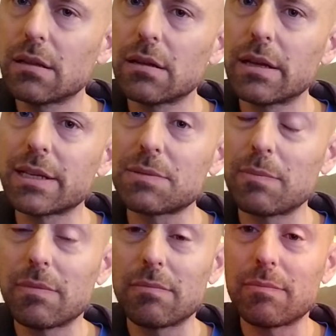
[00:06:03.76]
is
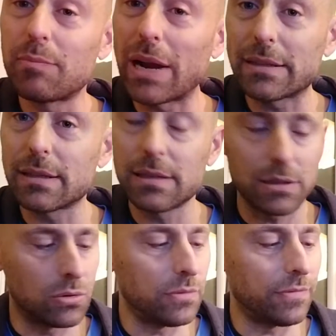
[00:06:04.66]
practically a
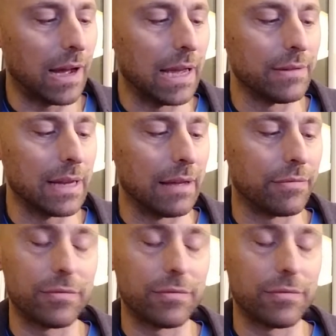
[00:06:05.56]
2/5 in F.